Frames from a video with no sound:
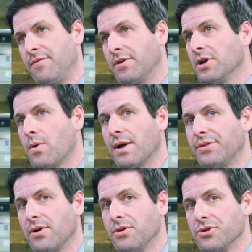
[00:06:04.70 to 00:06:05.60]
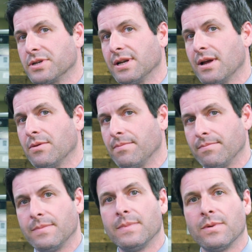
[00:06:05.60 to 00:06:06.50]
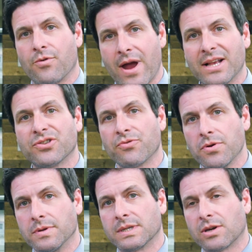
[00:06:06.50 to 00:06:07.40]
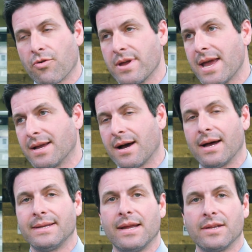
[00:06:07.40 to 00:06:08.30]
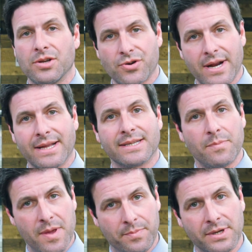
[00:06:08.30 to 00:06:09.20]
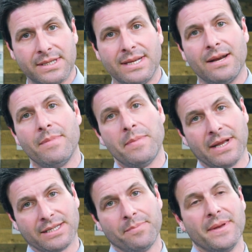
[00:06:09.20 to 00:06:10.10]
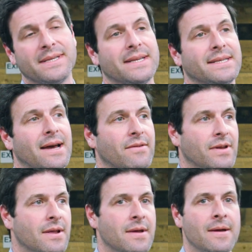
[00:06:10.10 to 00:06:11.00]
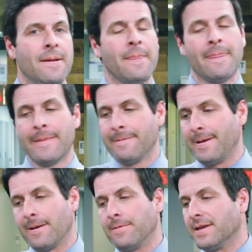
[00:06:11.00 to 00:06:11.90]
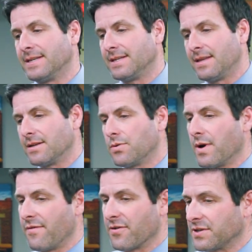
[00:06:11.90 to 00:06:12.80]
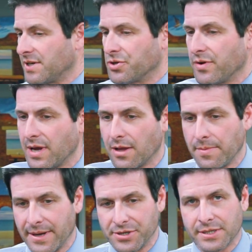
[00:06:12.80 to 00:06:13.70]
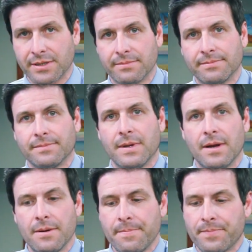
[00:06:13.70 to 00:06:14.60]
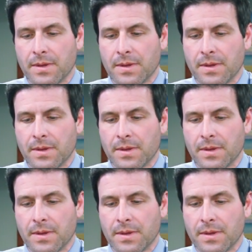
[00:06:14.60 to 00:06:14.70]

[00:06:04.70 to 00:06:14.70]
you're gonna go out there and you're just gonna grassroots, create content and try to get some people to see it and maybe get some business out of it, you know, this is the 21st century Yellow Pages, you know?